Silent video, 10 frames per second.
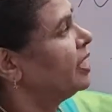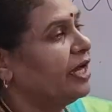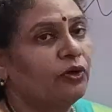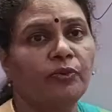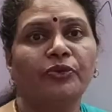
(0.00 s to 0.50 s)

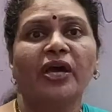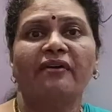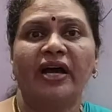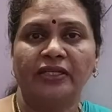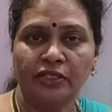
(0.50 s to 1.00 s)
I hope you
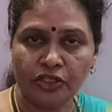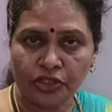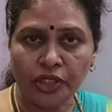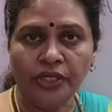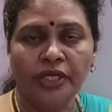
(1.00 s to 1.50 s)
have
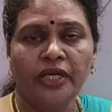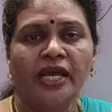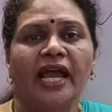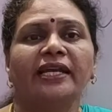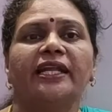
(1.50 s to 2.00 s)
understood,
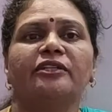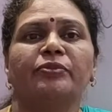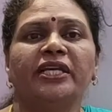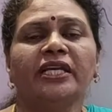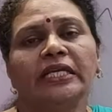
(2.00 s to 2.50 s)
and let
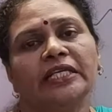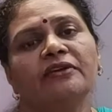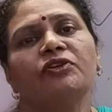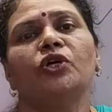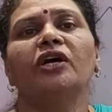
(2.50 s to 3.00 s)
me
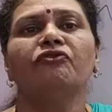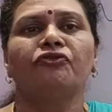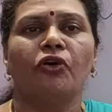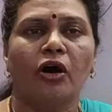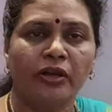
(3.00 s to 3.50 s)
give you a
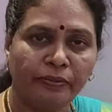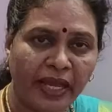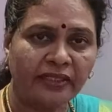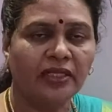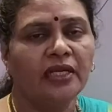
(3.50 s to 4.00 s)

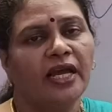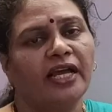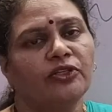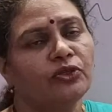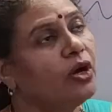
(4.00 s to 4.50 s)
format
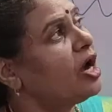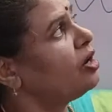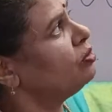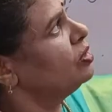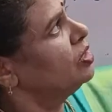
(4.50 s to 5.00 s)
as to
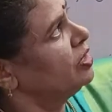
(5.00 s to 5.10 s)
how